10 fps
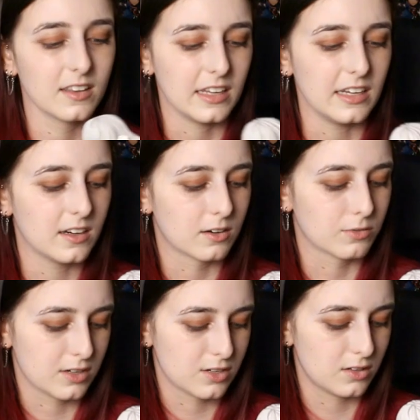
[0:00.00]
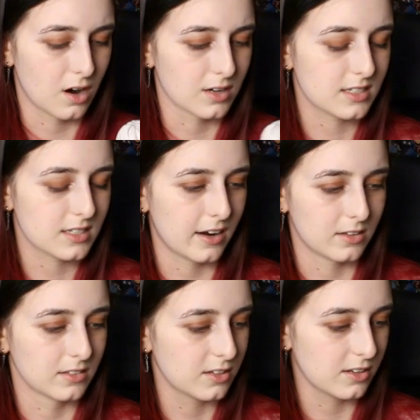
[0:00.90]
The original art
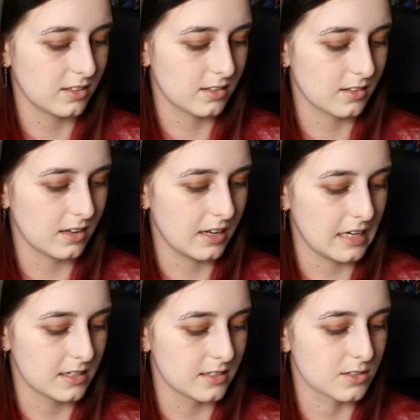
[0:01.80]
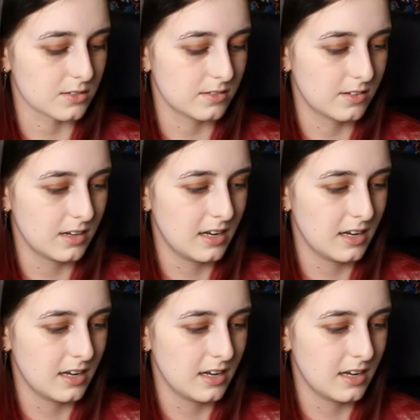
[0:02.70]
style is